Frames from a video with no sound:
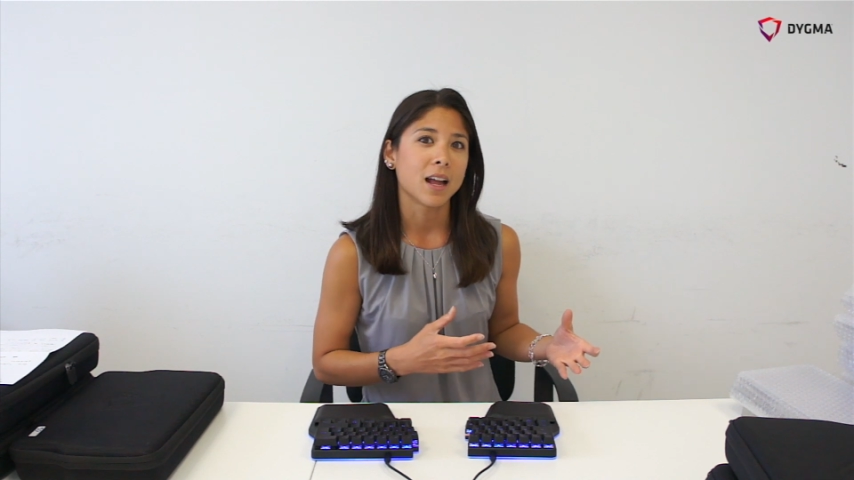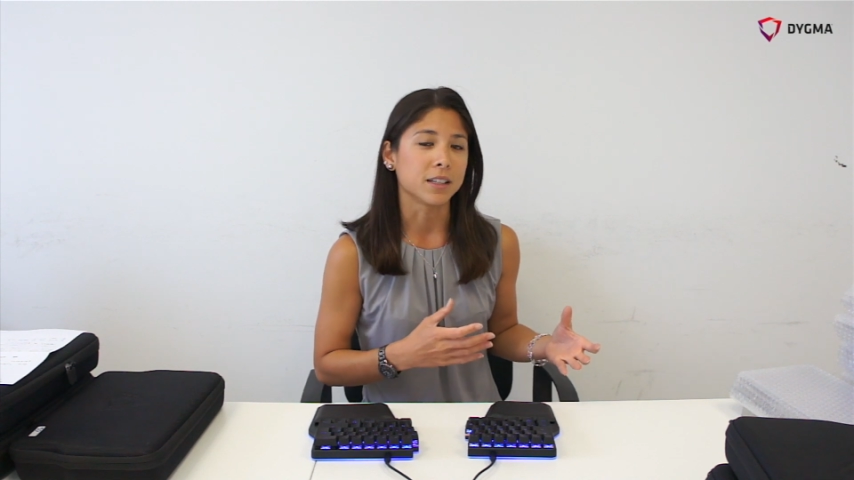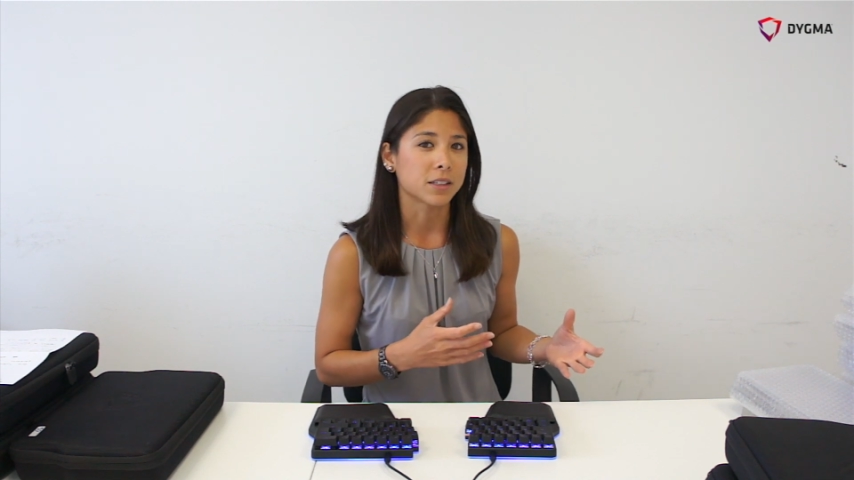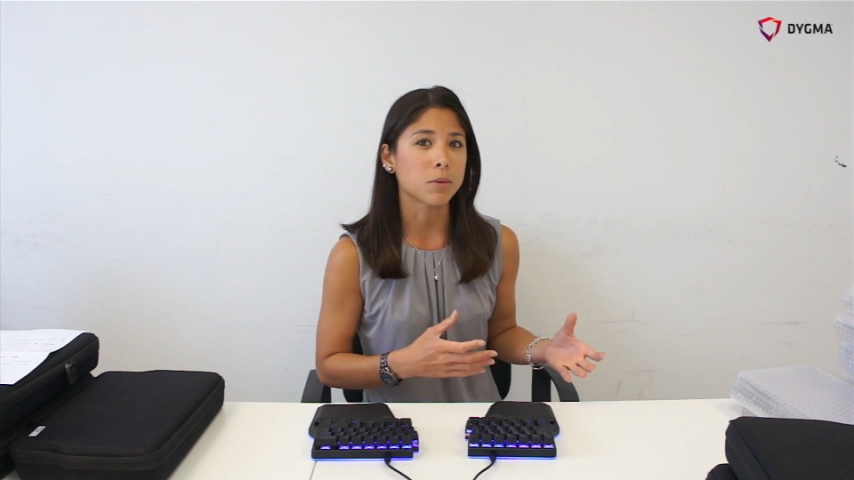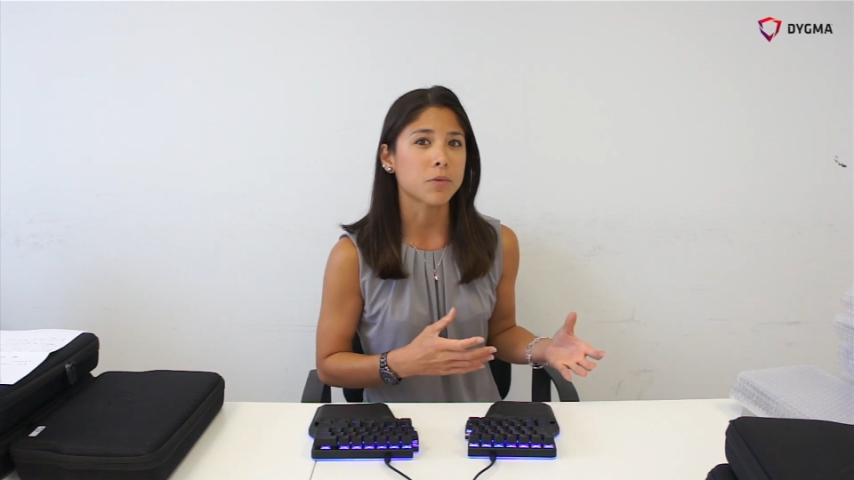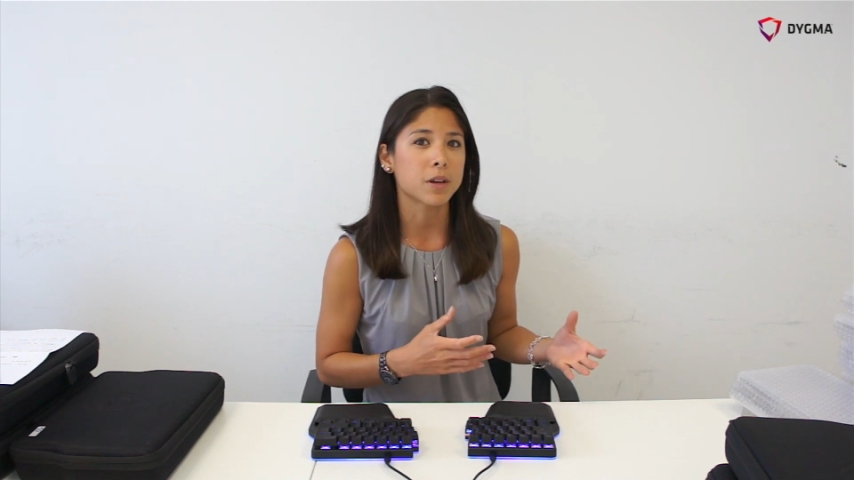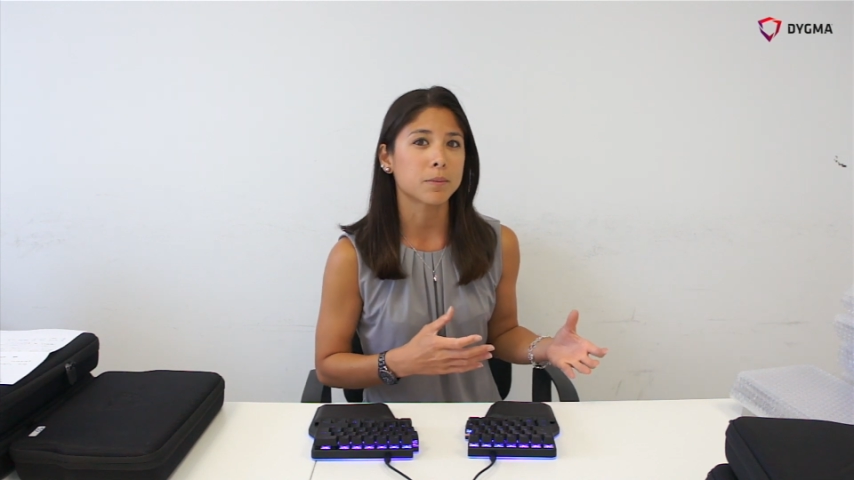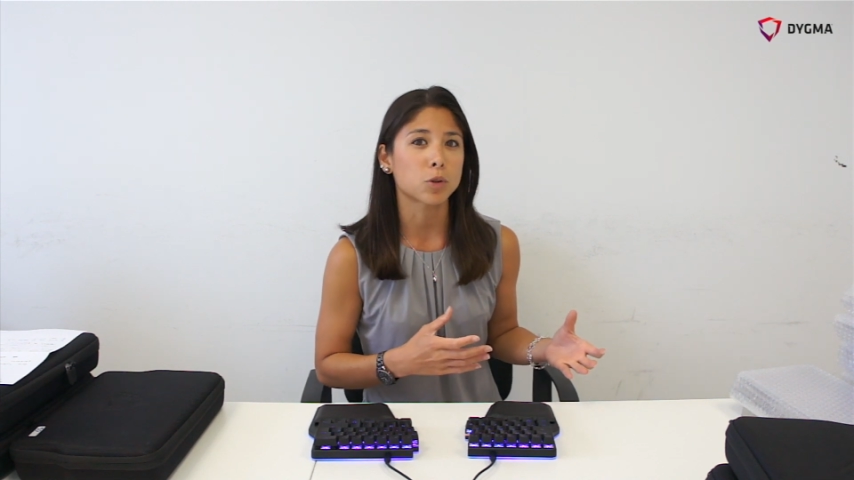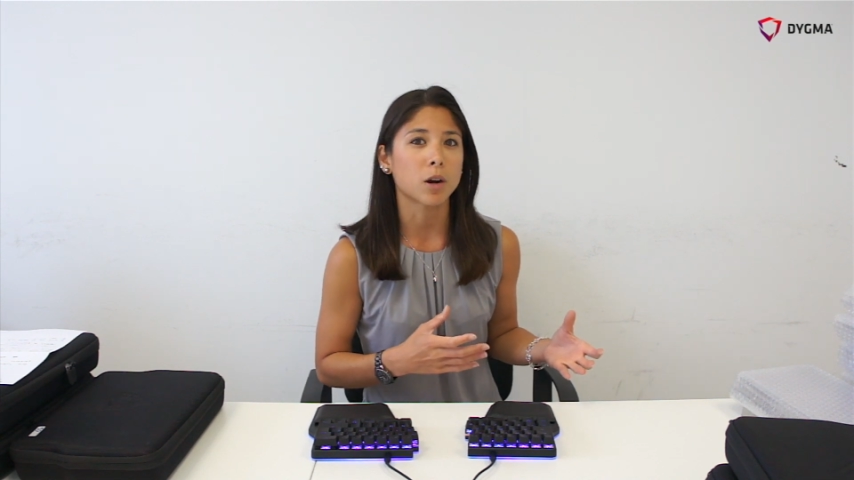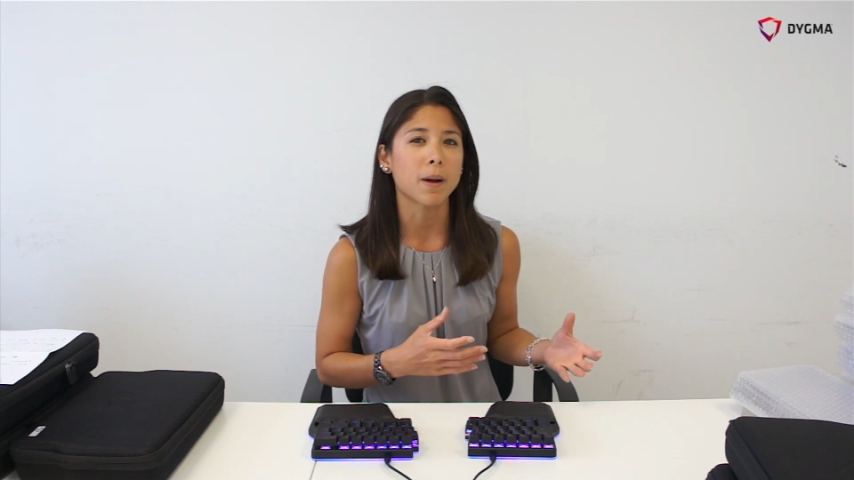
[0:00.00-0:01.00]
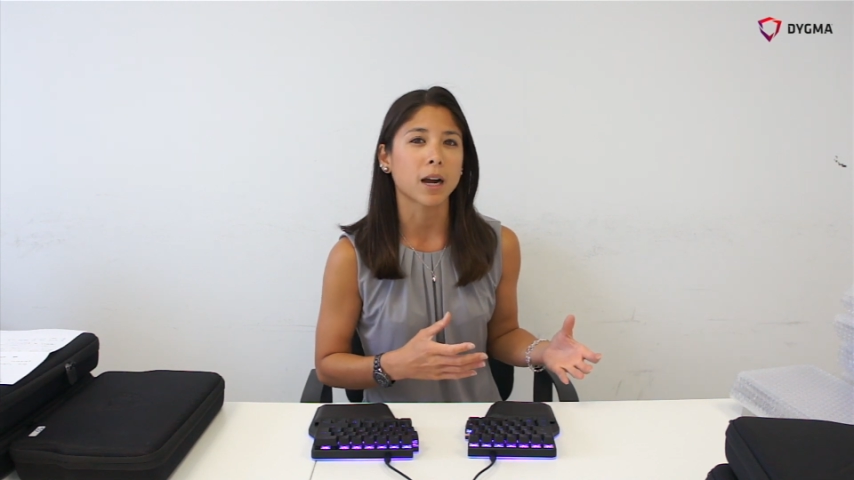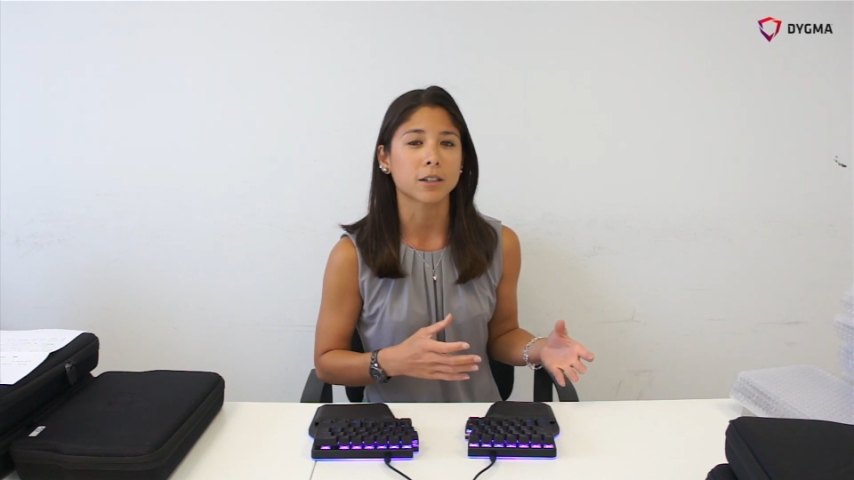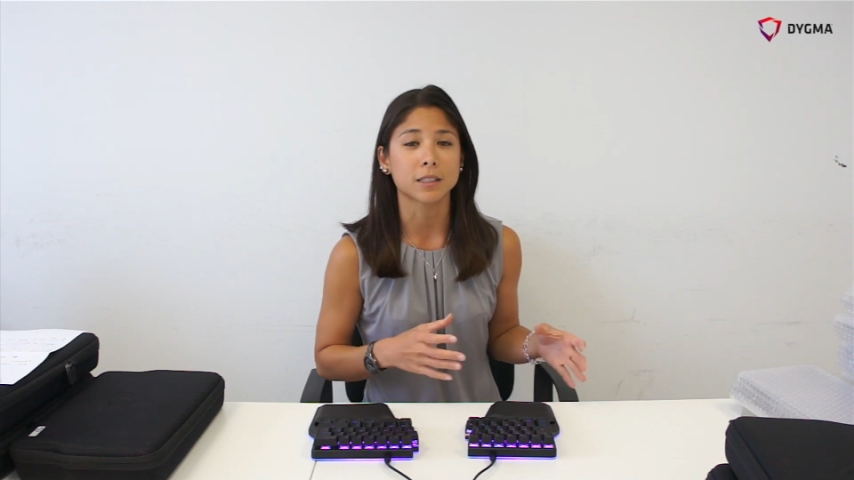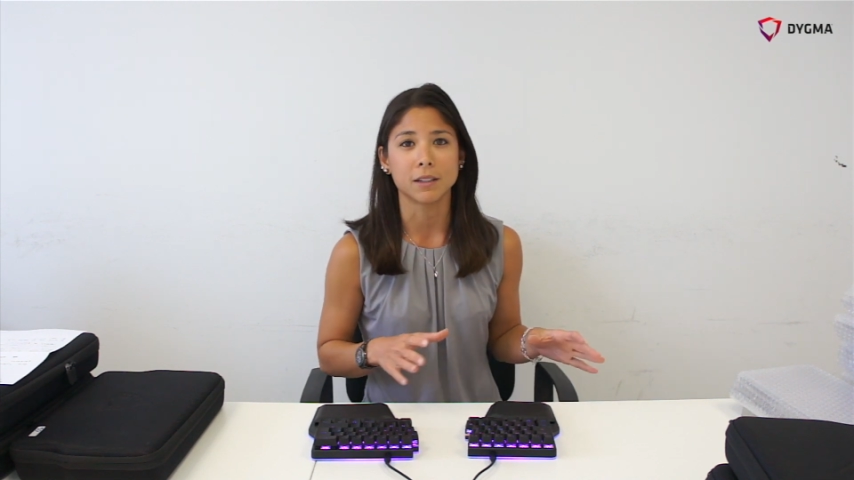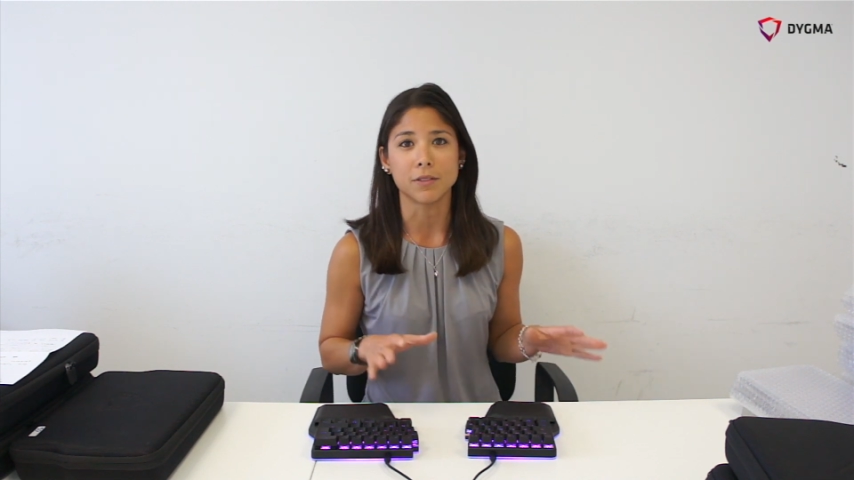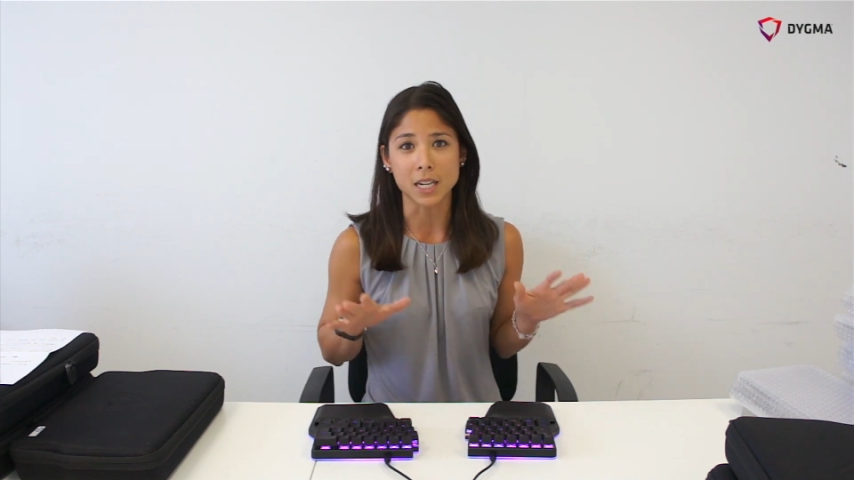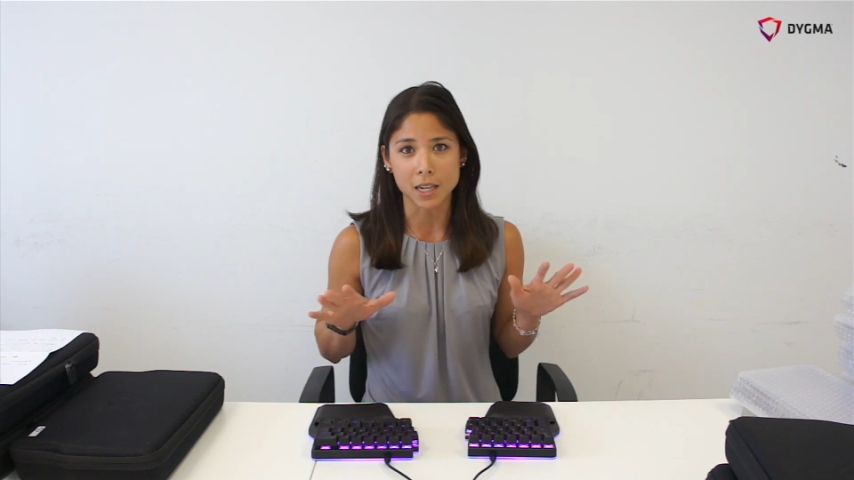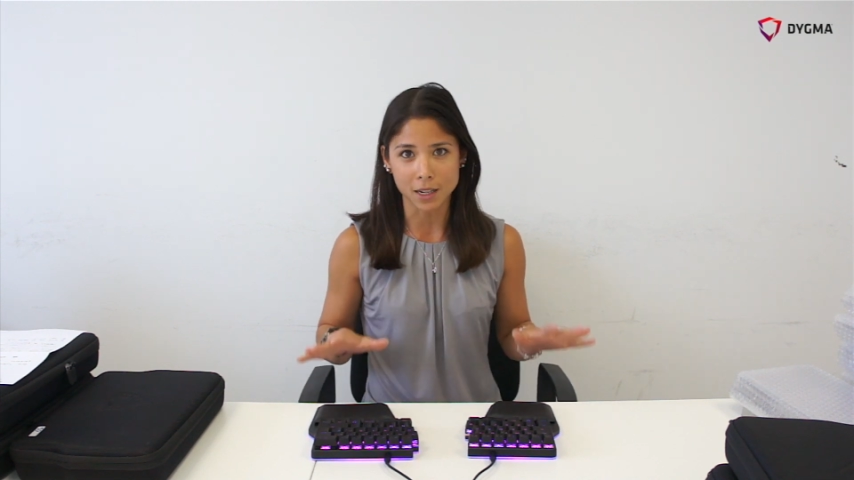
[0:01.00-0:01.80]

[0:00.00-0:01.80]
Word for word: and some of them to our backers living